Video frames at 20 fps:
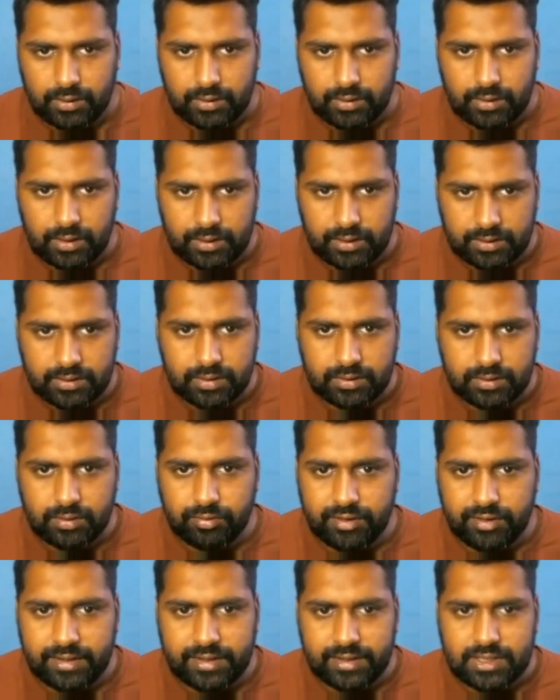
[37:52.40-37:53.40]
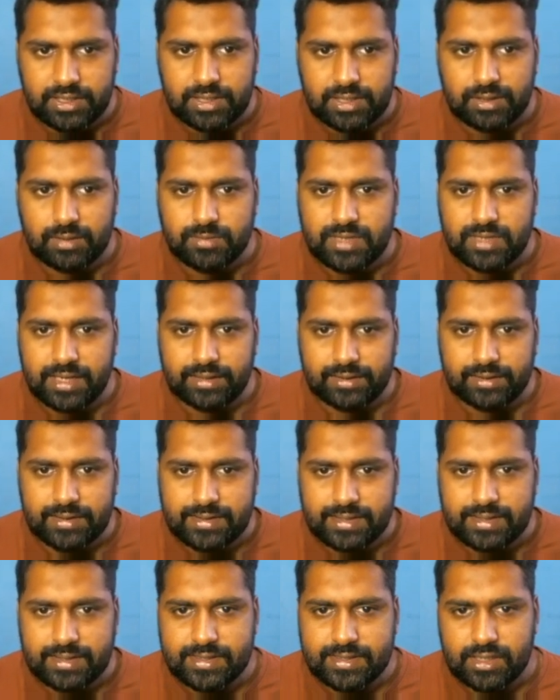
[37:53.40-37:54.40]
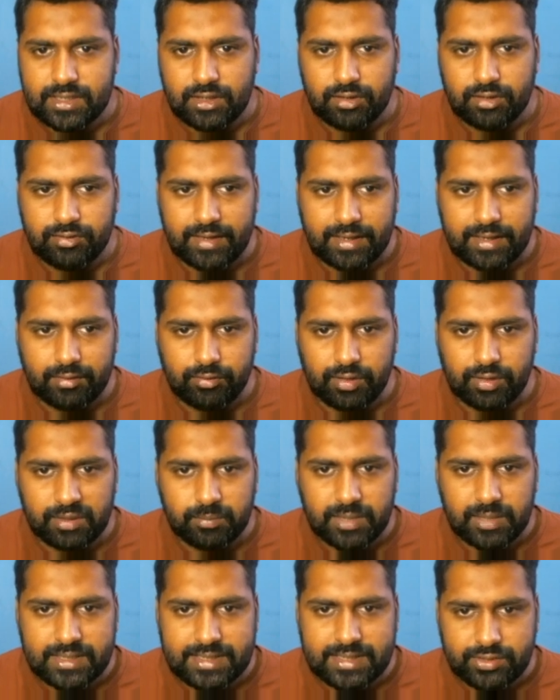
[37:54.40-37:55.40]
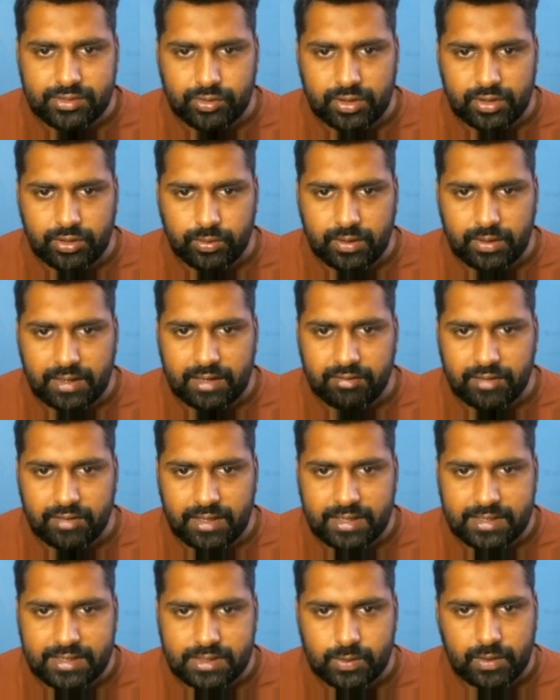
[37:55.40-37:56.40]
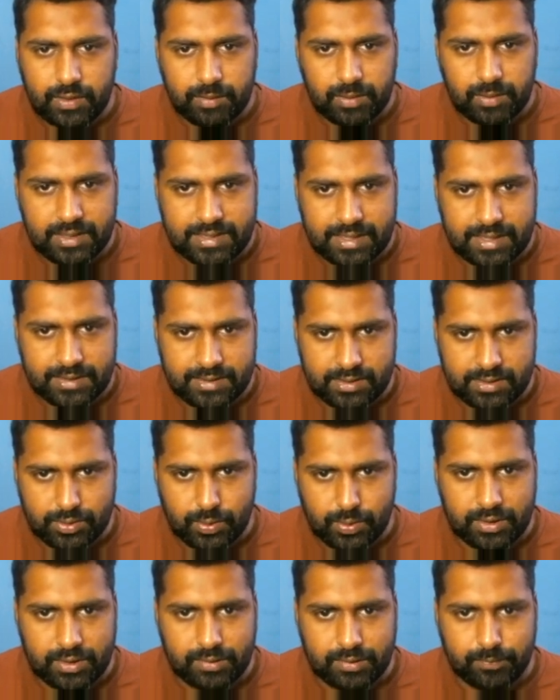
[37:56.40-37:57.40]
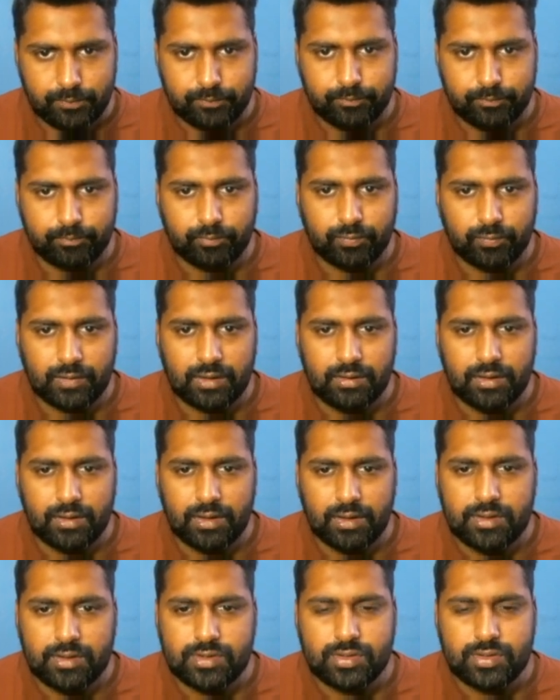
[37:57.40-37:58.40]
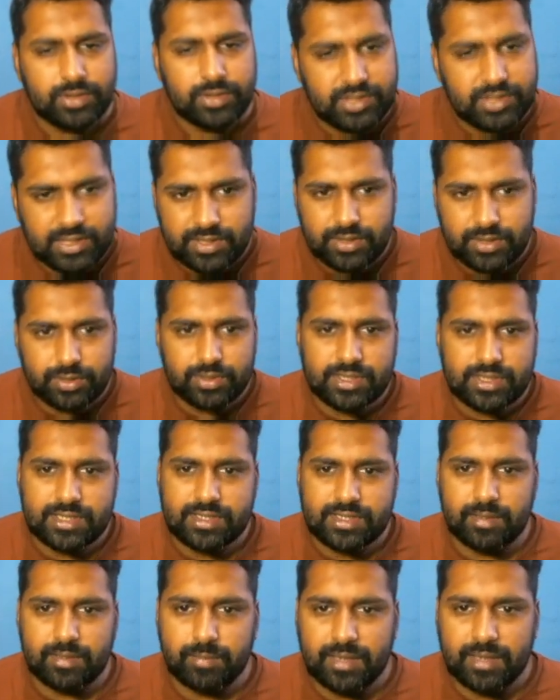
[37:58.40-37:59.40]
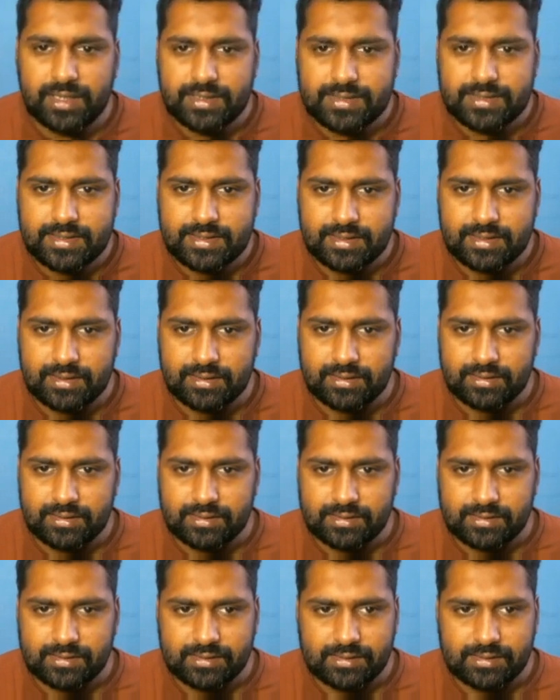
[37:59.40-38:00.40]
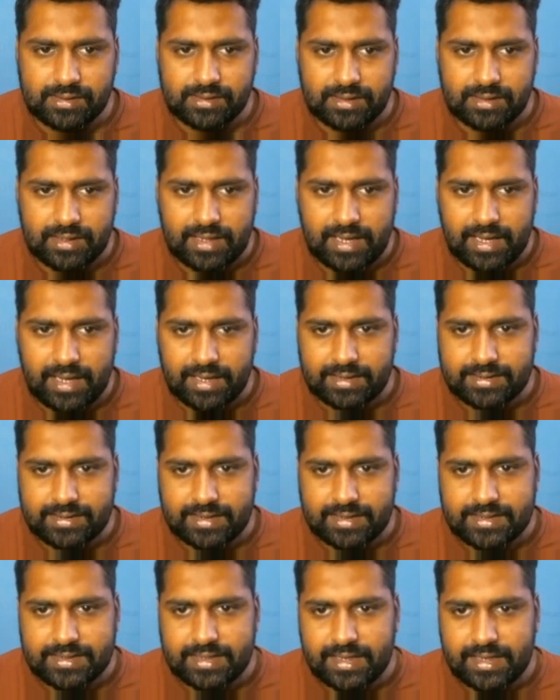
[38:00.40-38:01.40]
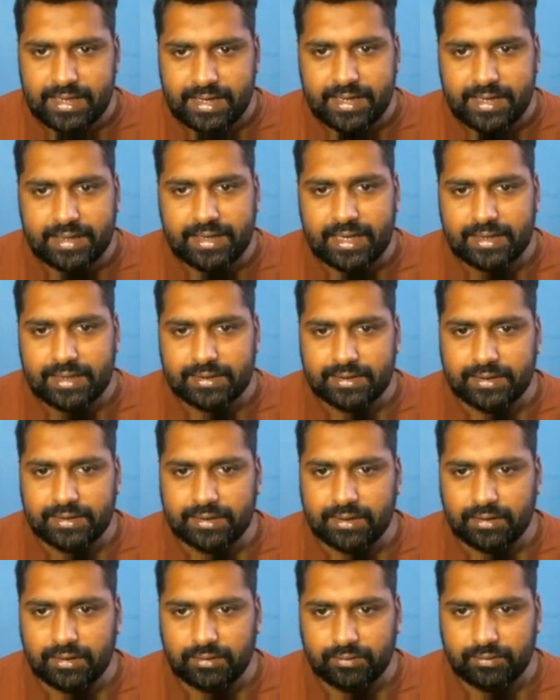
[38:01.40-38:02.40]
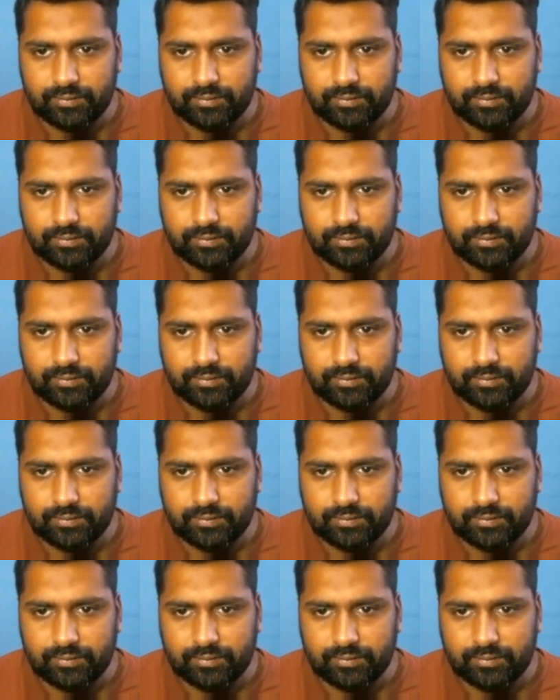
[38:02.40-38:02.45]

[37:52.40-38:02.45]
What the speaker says: Another, the variation comes like this. Instead of 1 plus x square, you can have a square plus x square. So you just replace x as a tan theta.